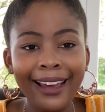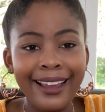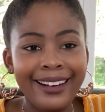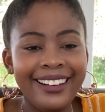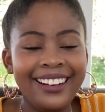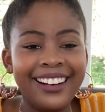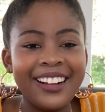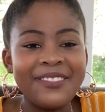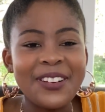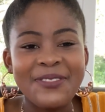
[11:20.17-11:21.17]
And
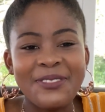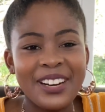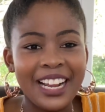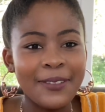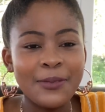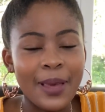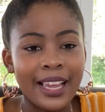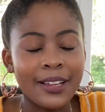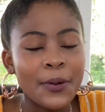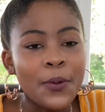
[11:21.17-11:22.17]
my boyfriend comes back.
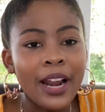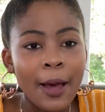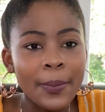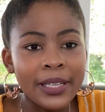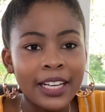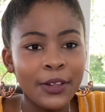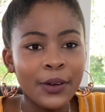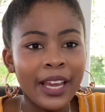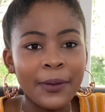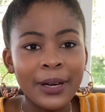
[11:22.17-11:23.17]
What happened? Are you
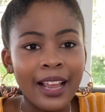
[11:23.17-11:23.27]
okay?